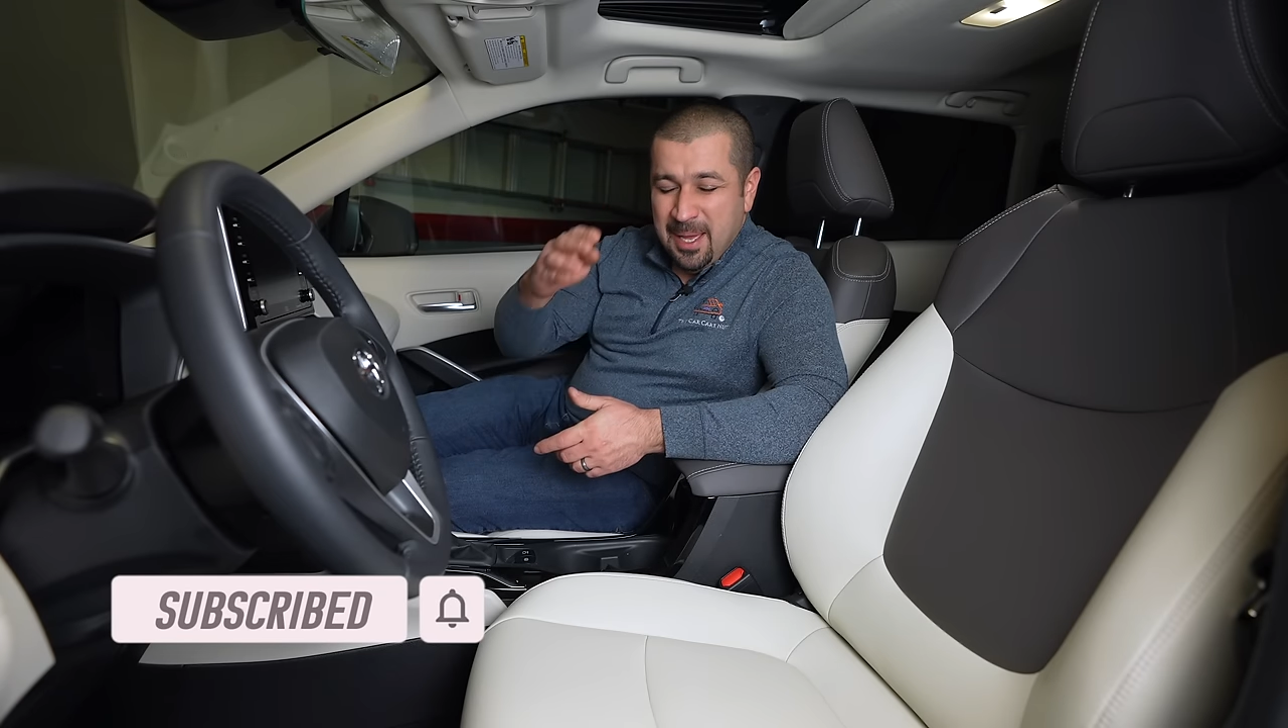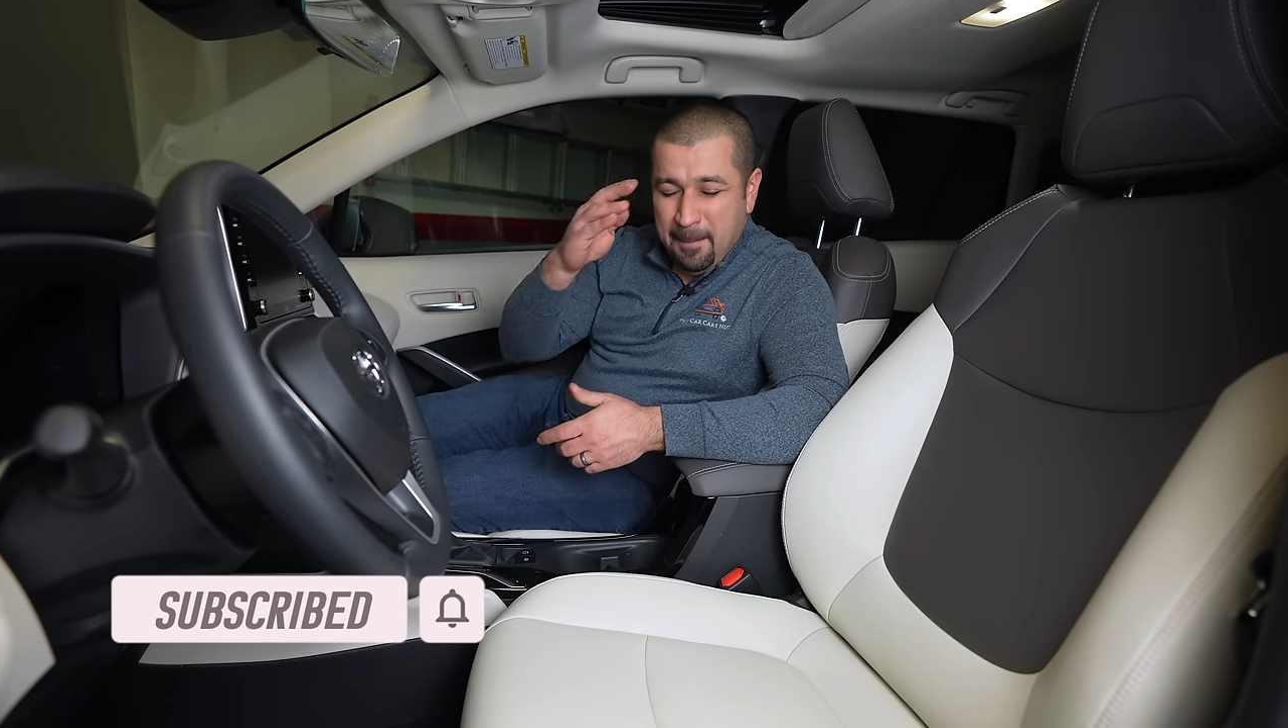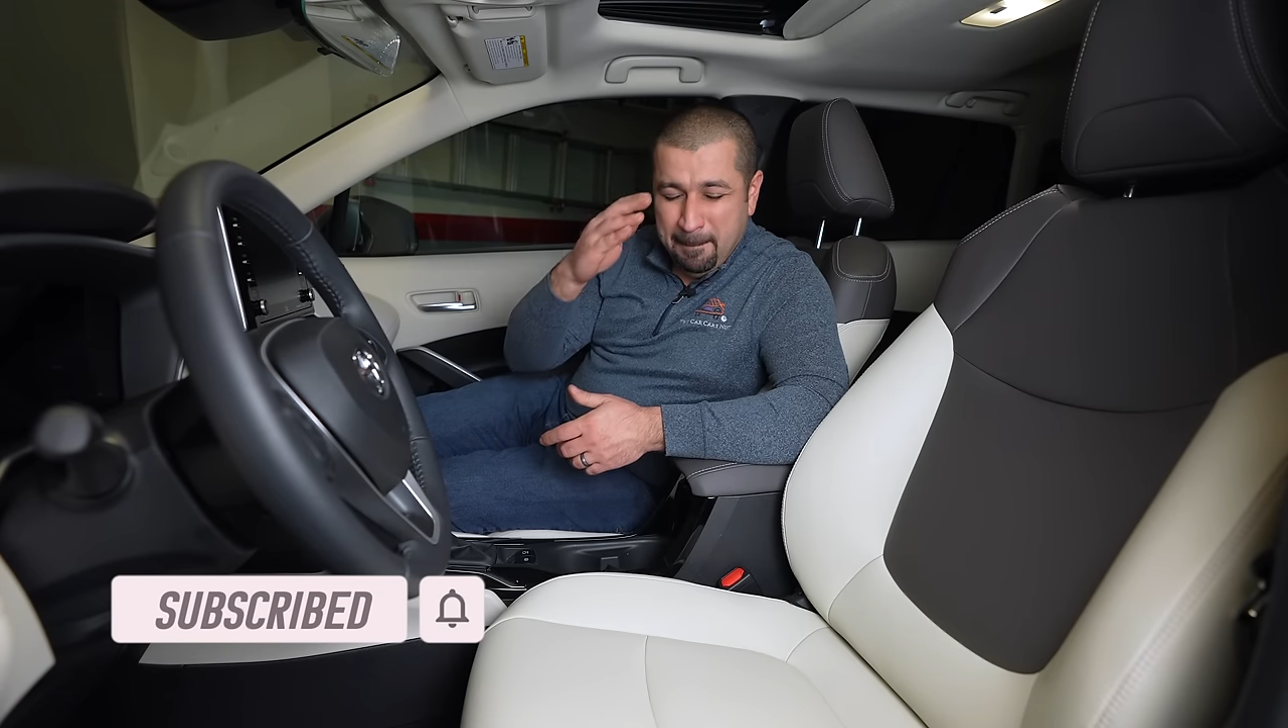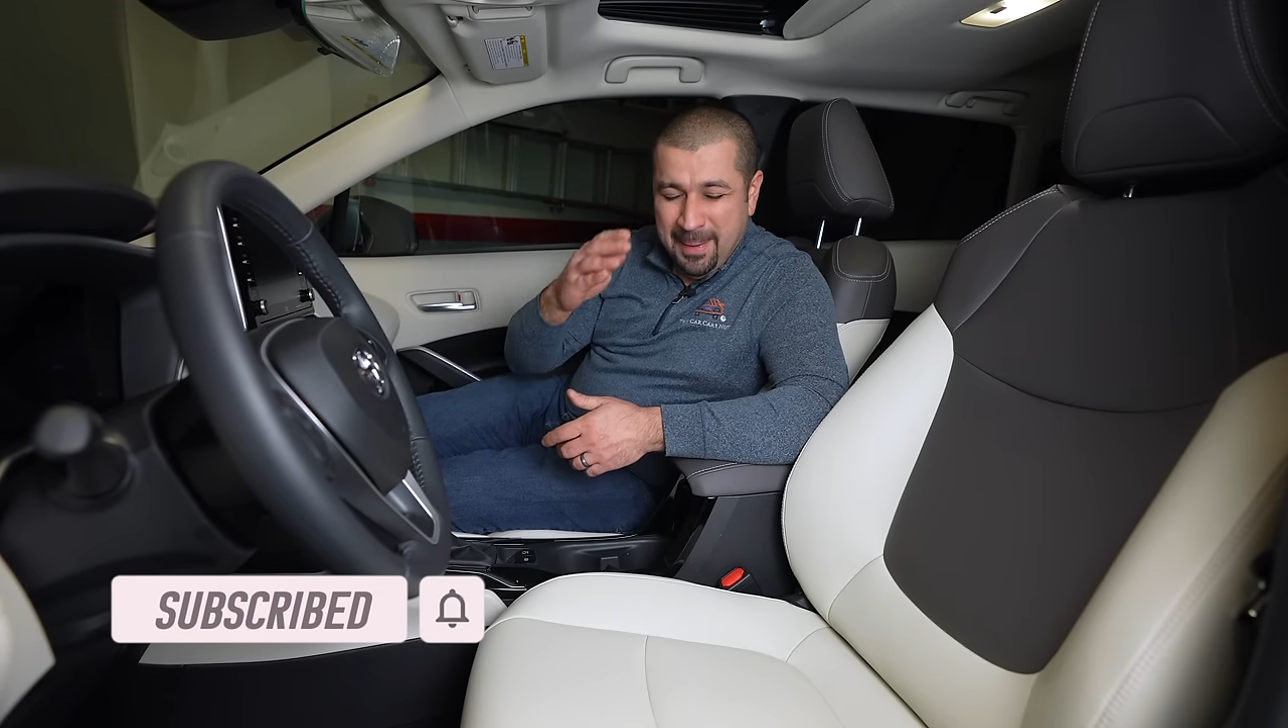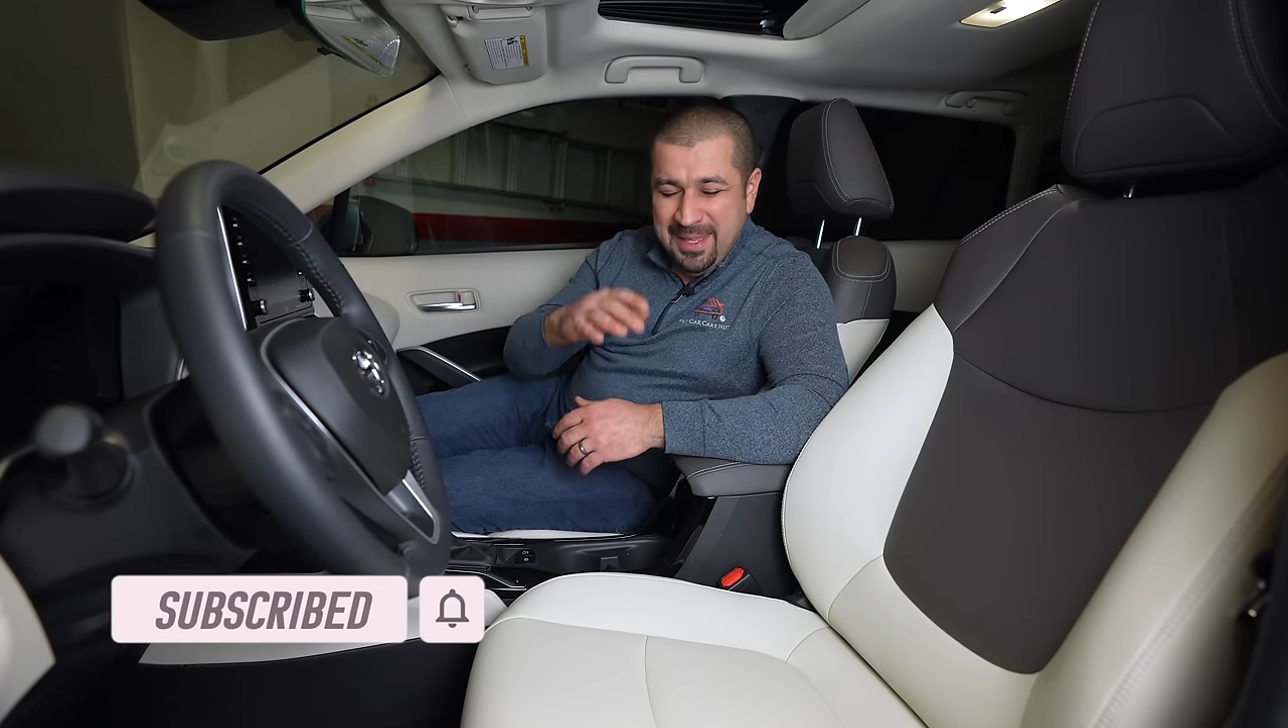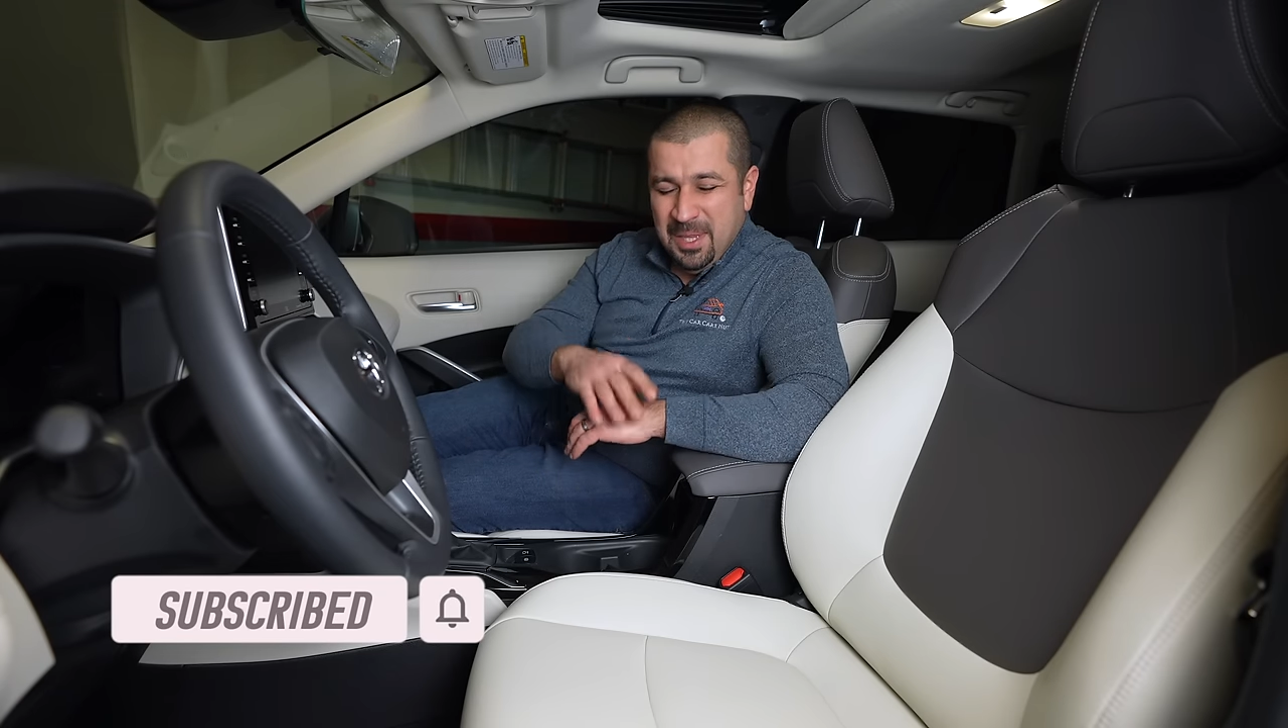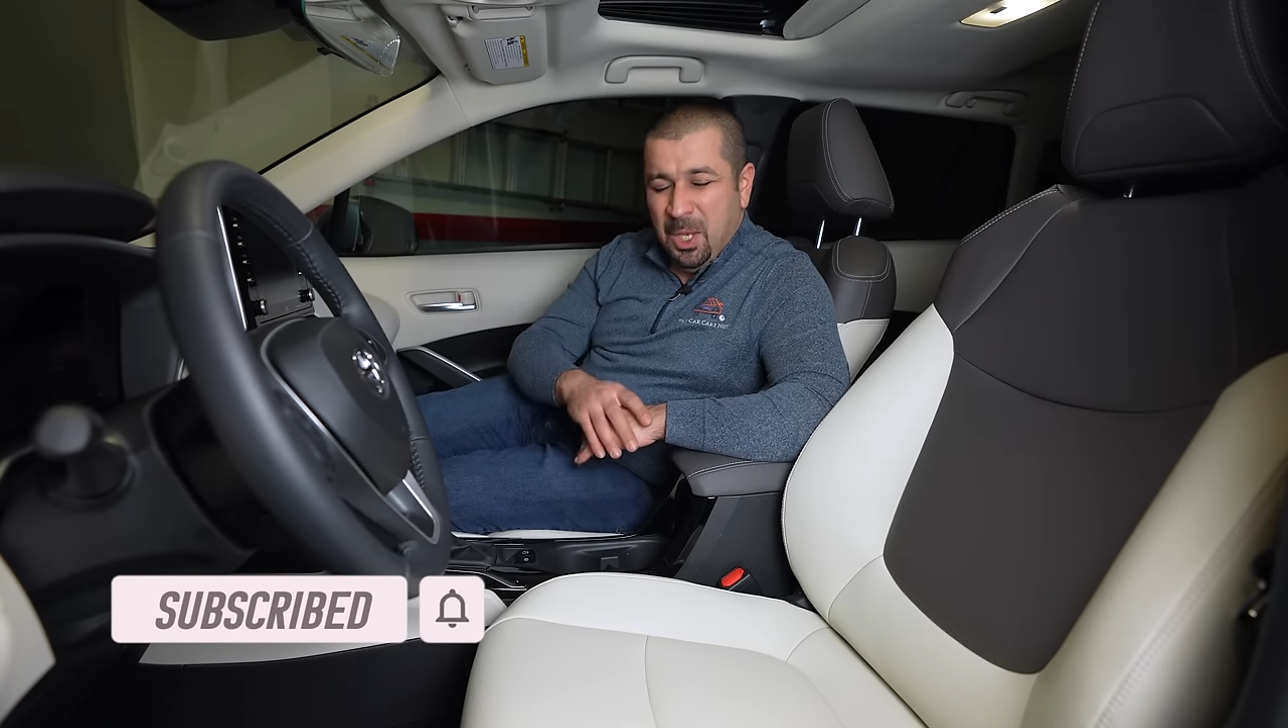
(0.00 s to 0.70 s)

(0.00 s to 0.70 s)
may the